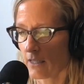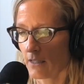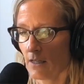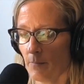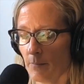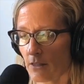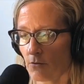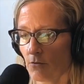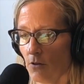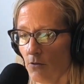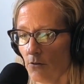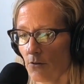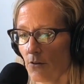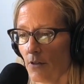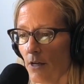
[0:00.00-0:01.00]
economic
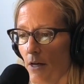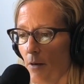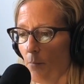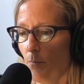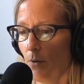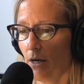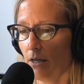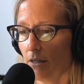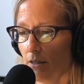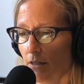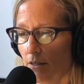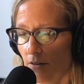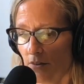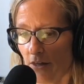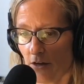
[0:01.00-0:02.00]
growth, but
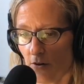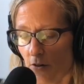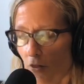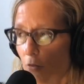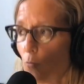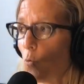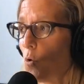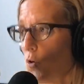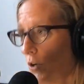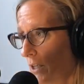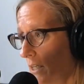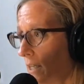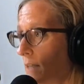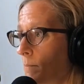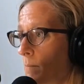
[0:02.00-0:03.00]
they're
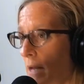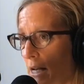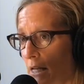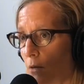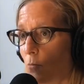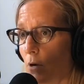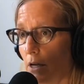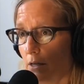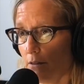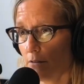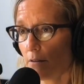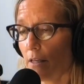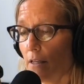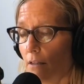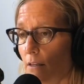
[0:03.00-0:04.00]
thwarted in many
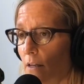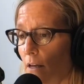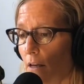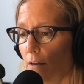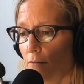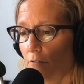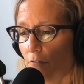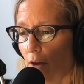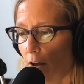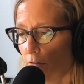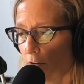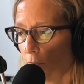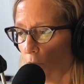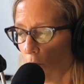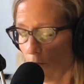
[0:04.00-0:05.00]
ways. That
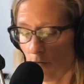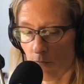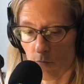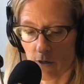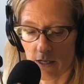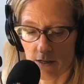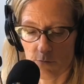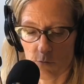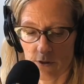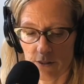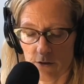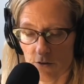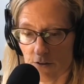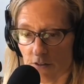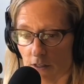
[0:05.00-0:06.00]
when
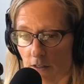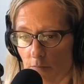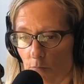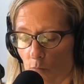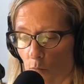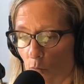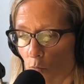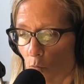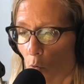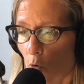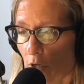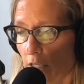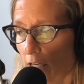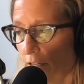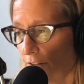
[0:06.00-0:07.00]
there is a
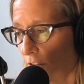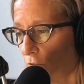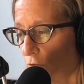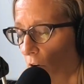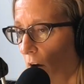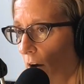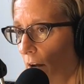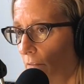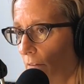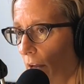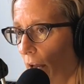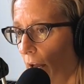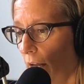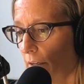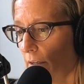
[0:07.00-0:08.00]
organizing drive
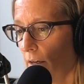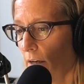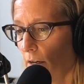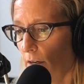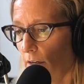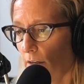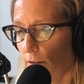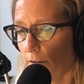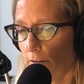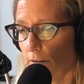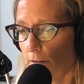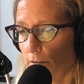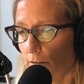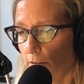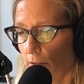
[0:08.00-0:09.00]
at
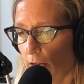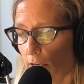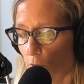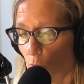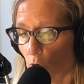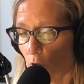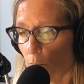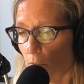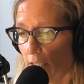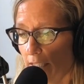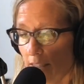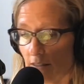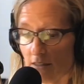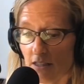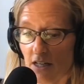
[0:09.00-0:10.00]
a
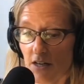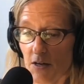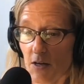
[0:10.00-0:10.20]
workplace,